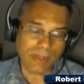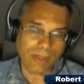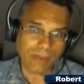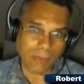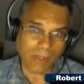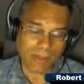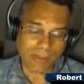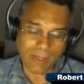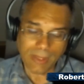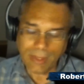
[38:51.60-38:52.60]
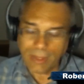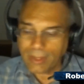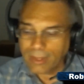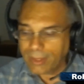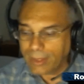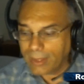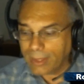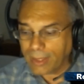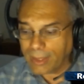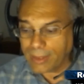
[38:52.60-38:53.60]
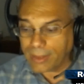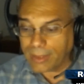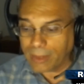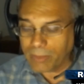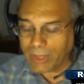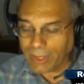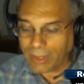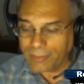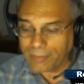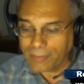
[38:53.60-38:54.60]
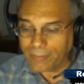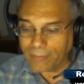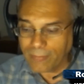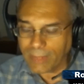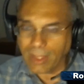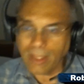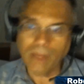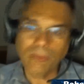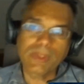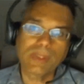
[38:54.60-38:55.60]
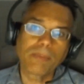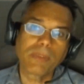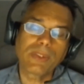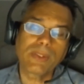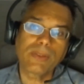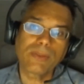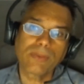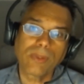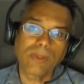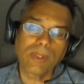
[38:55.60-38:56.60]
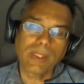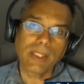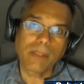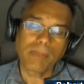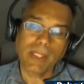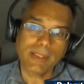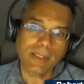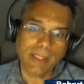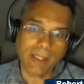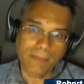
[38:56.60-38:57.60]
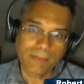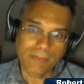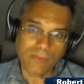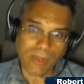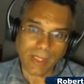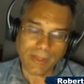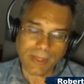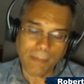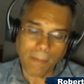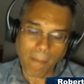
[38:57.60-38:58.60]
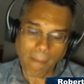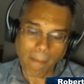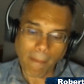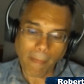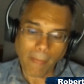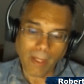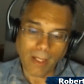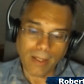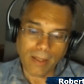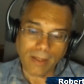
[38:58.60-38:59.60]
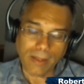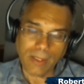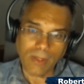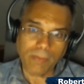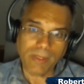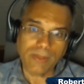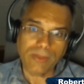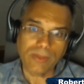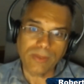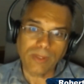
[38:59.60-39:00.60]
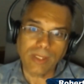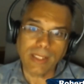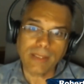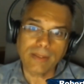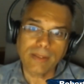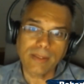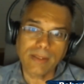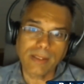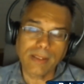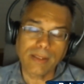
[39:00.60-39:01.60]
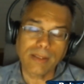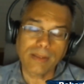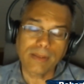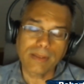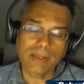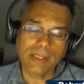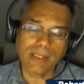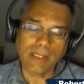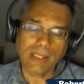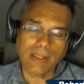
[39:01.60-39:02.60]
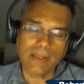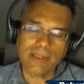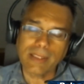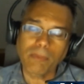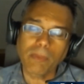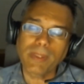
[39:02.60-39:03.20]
to Mars and beyond. I was in mission control in Pasadena for NASA, helping to collect the sample